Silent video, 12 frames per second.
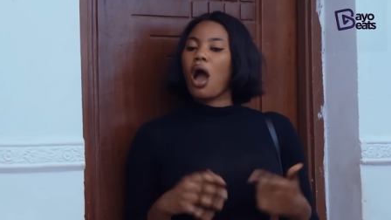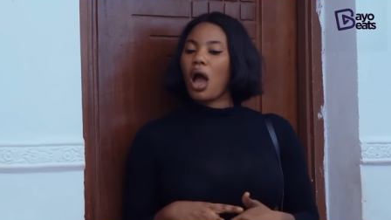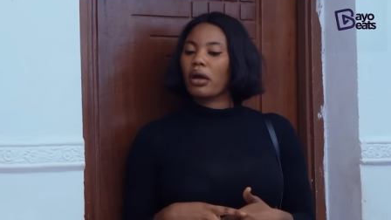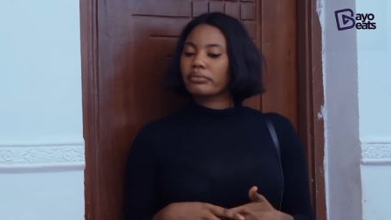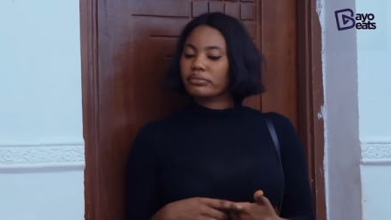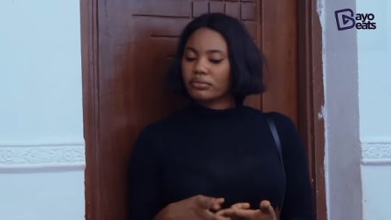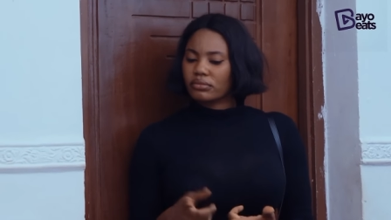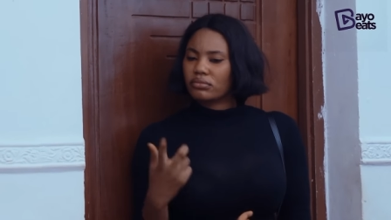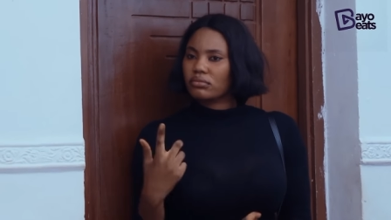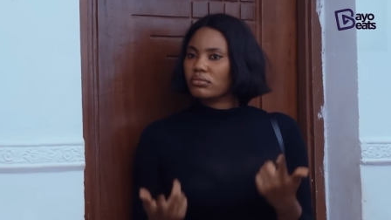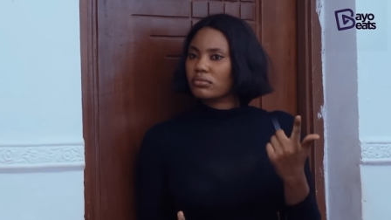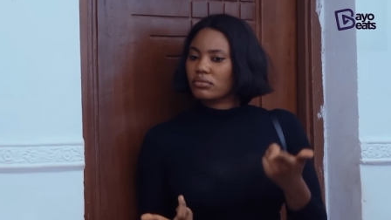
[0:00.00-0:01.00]
Um,
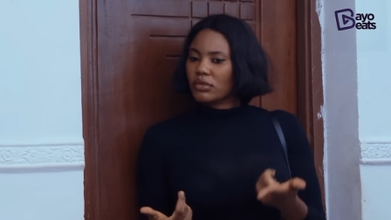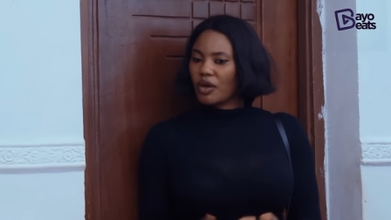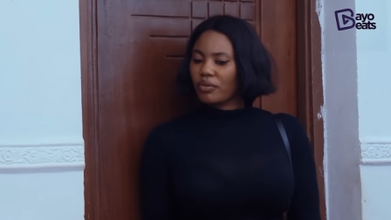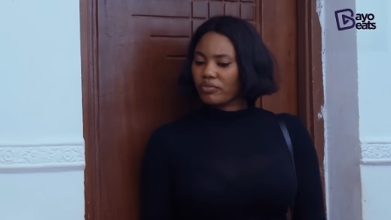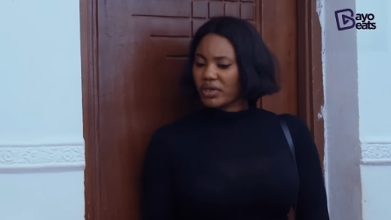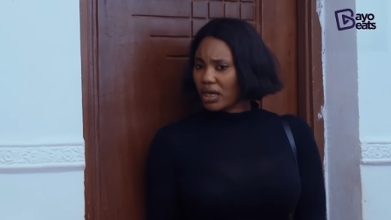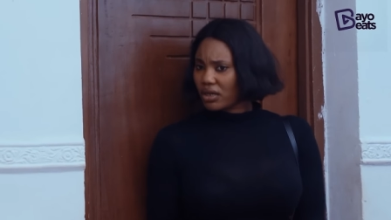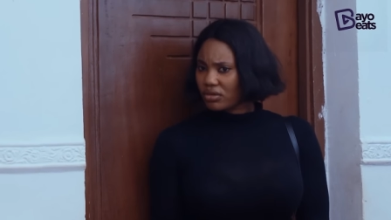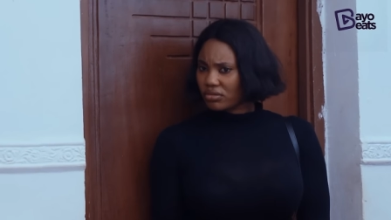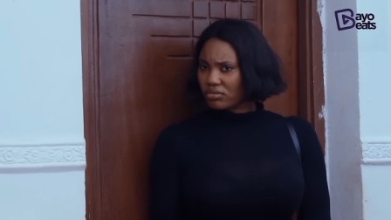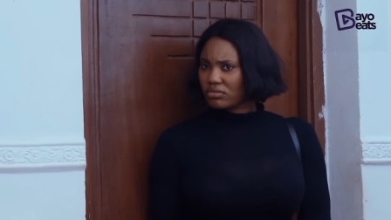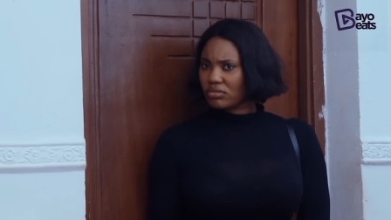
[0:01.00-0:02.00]
what are
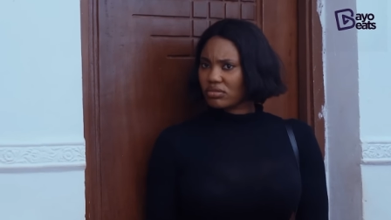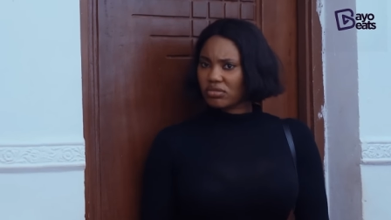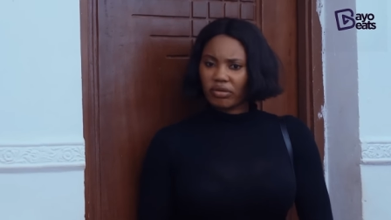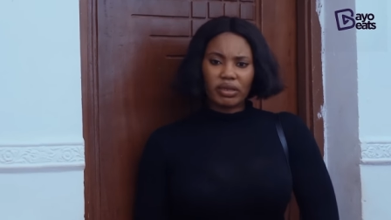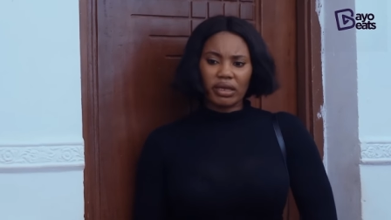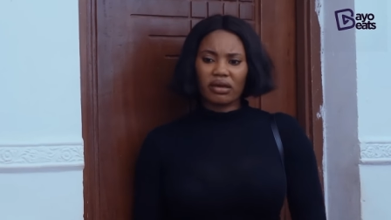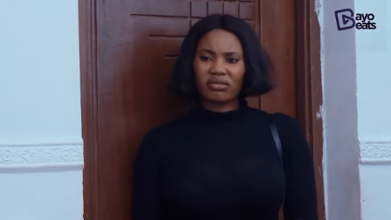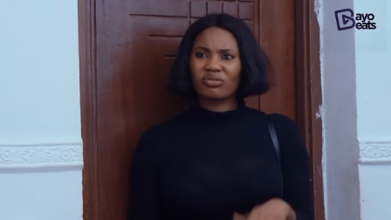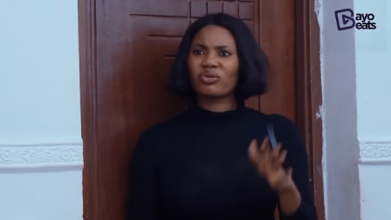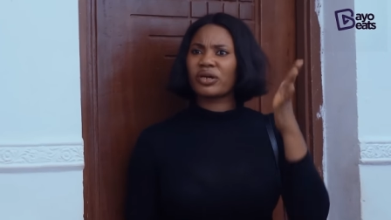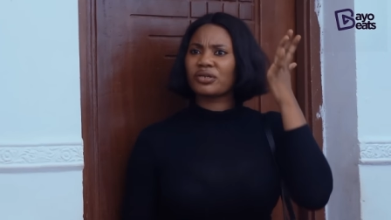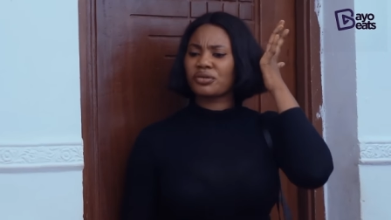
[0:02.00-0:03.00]
you doing here?
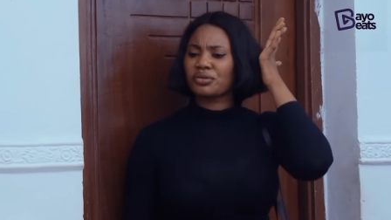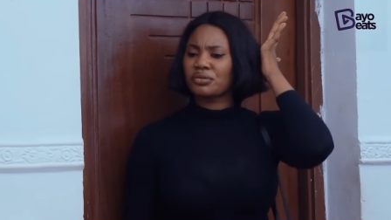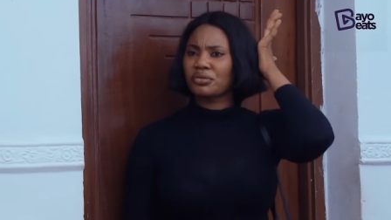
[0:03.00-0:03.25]
Who are you?